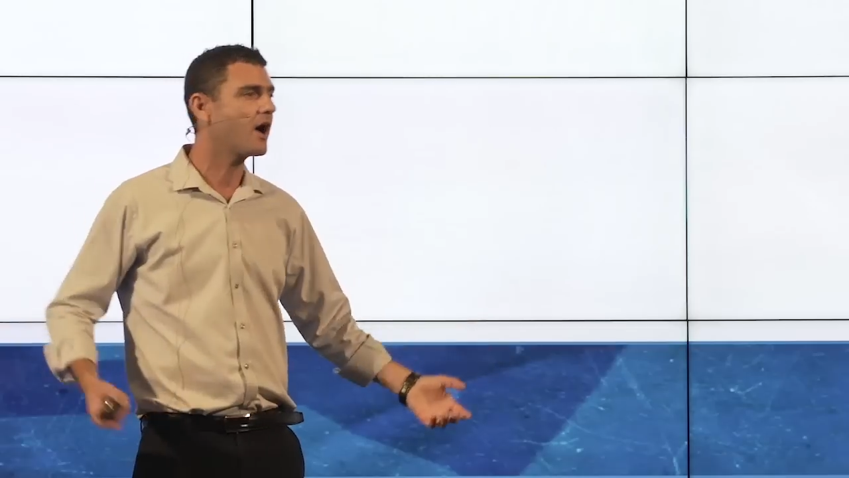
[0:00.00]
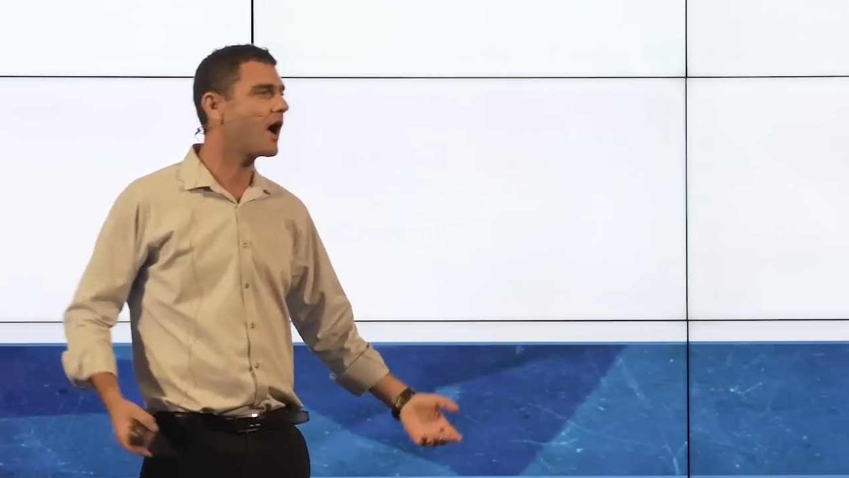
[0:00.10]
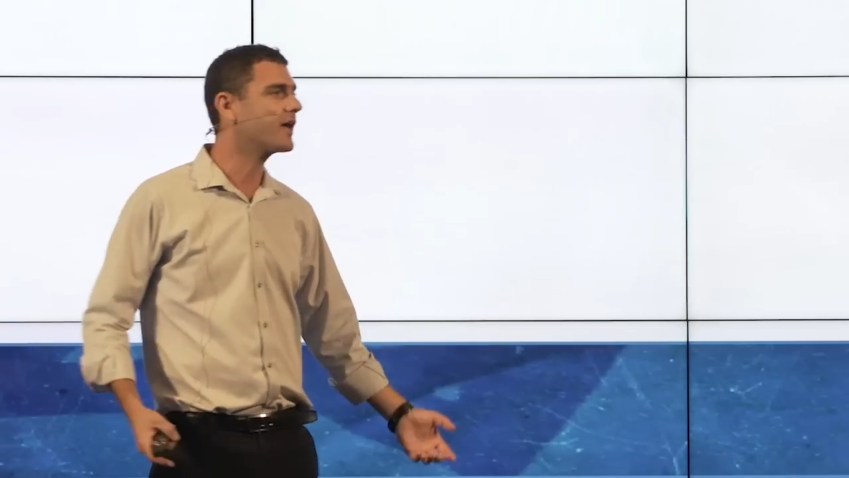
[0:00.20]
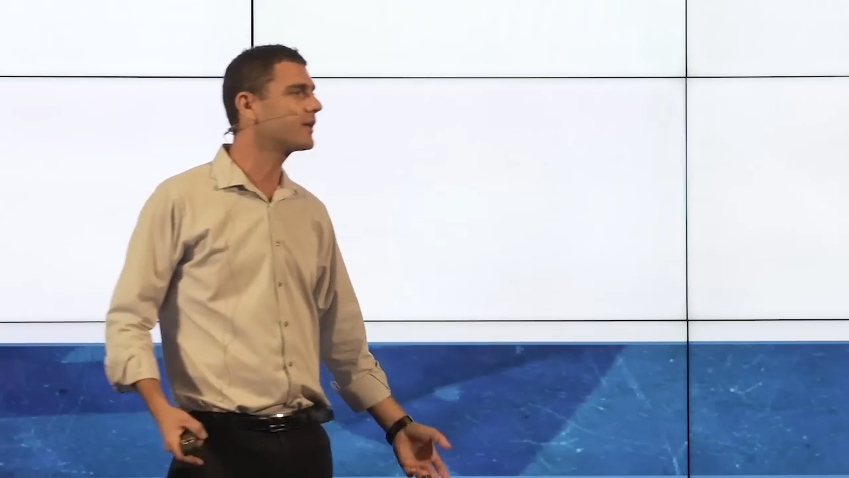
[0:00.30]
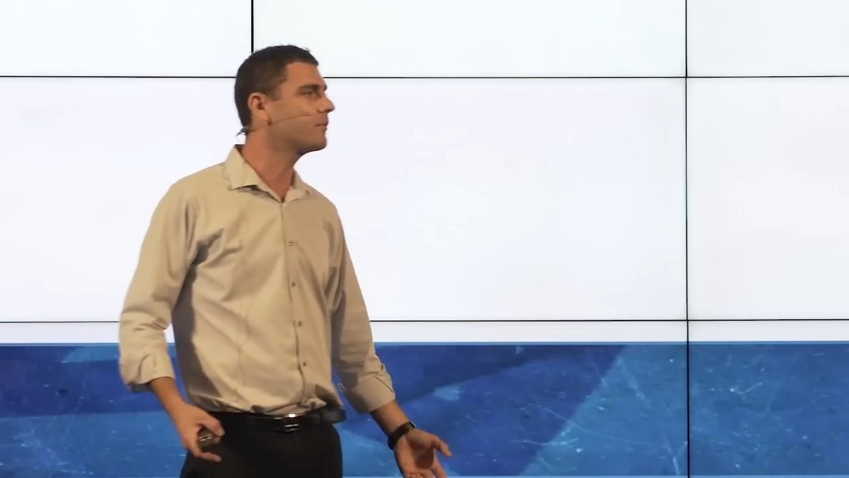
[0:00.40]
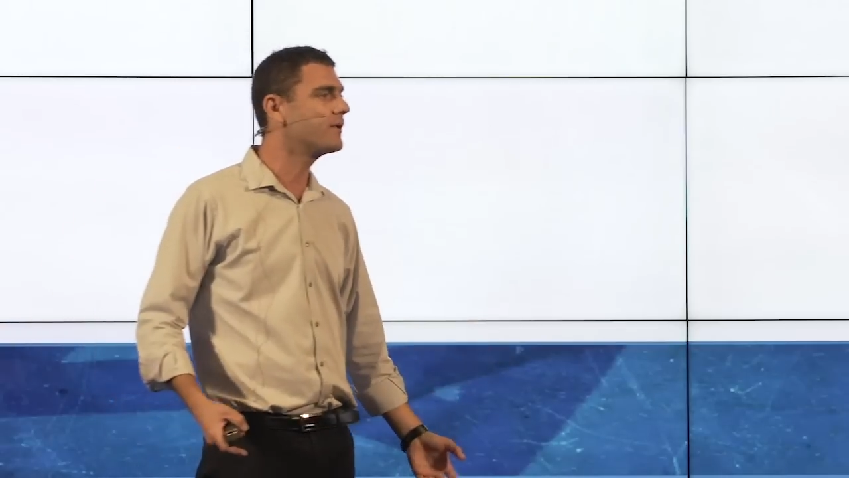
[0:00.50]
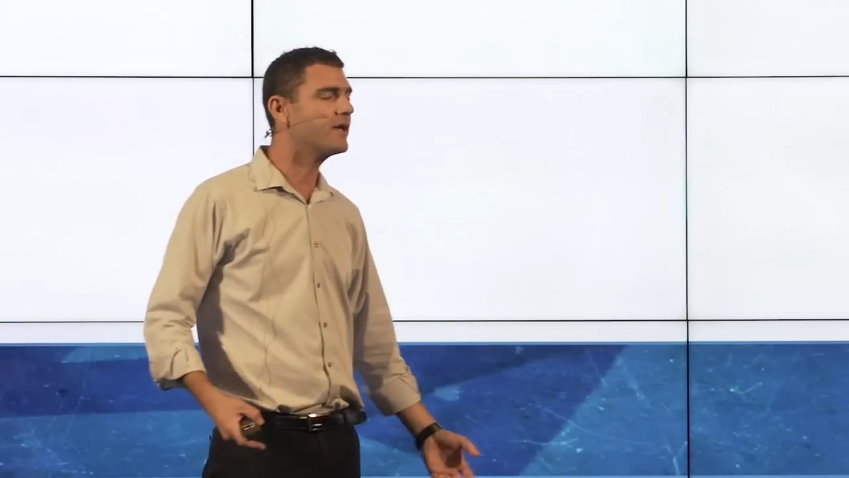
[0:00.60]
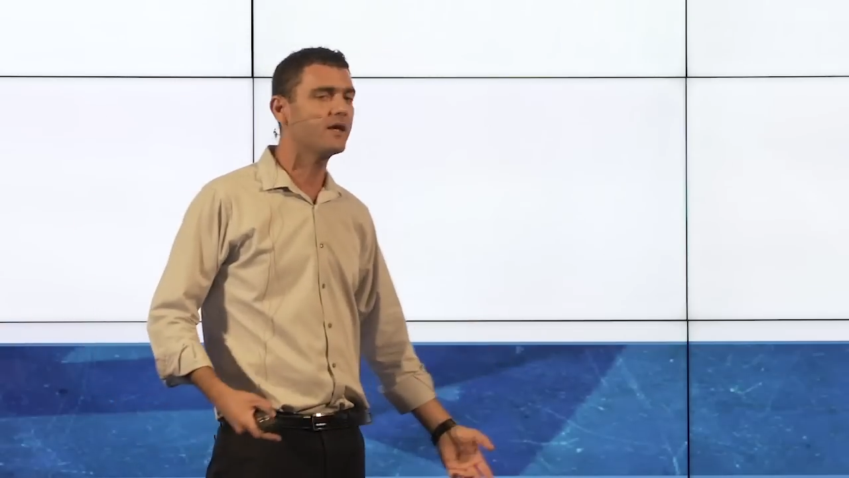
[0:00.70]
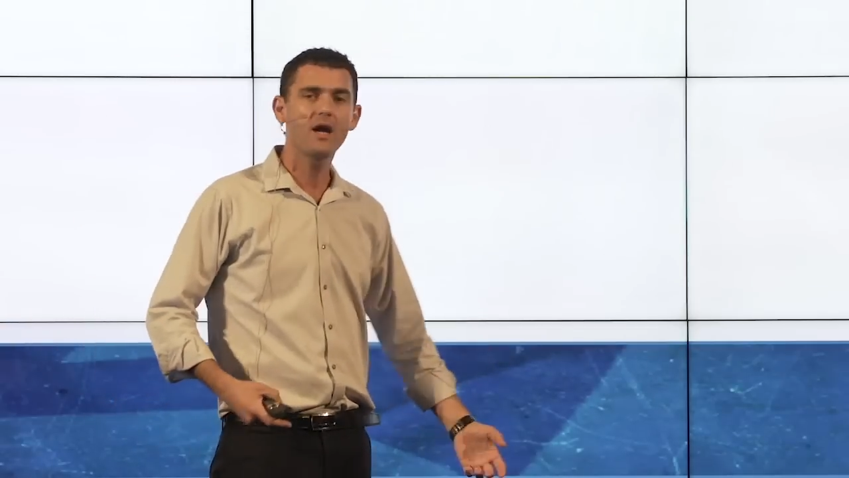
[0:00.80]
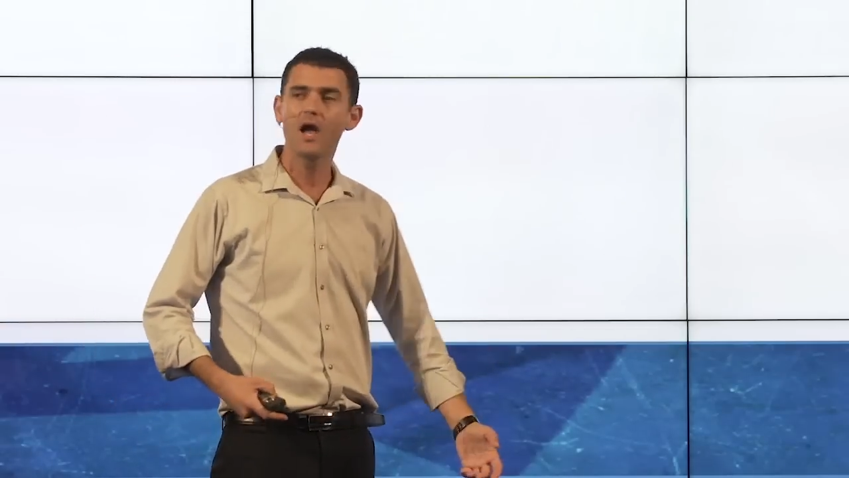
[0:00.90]
I can
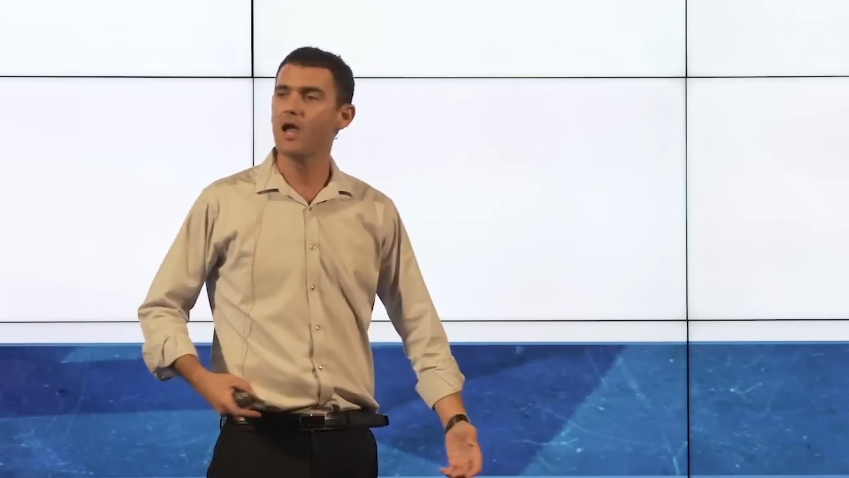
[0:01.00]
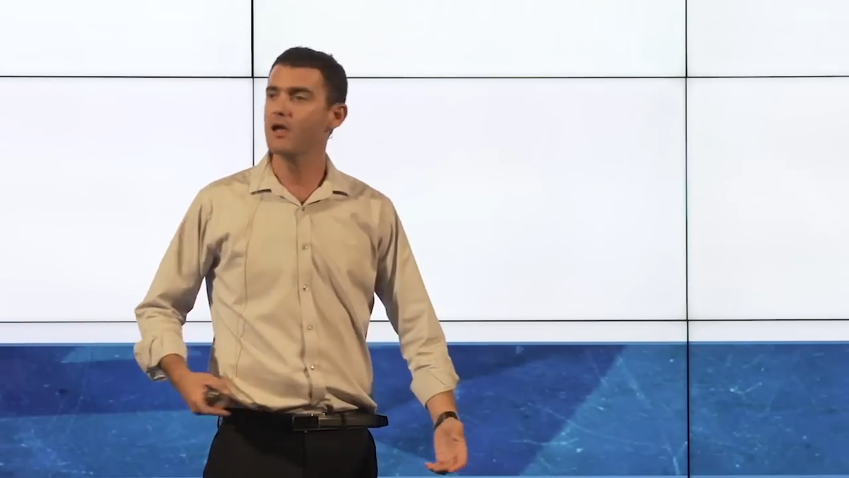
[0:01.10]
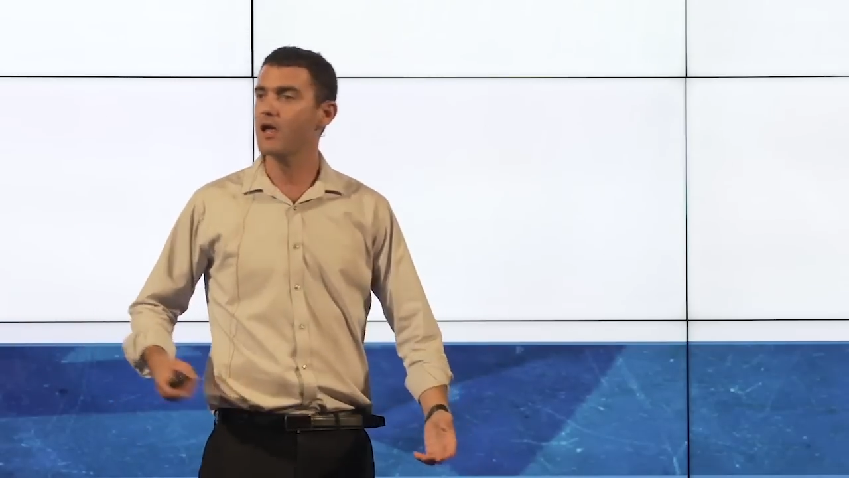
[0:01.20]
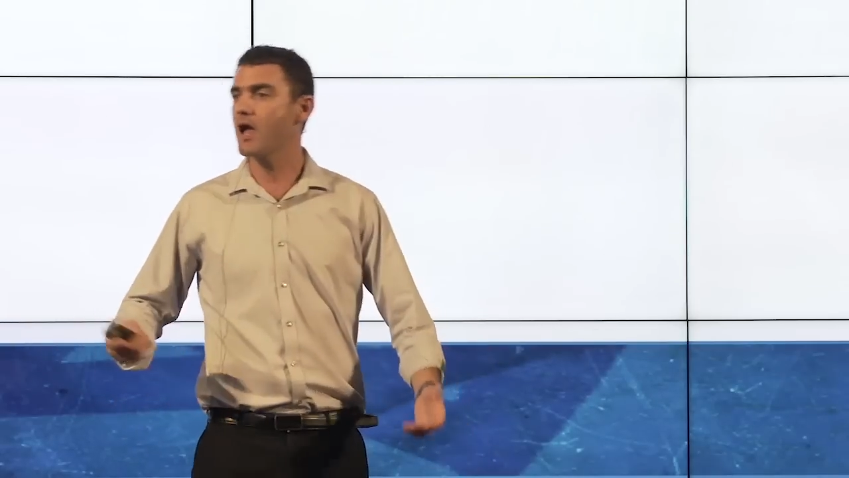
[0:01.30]
be an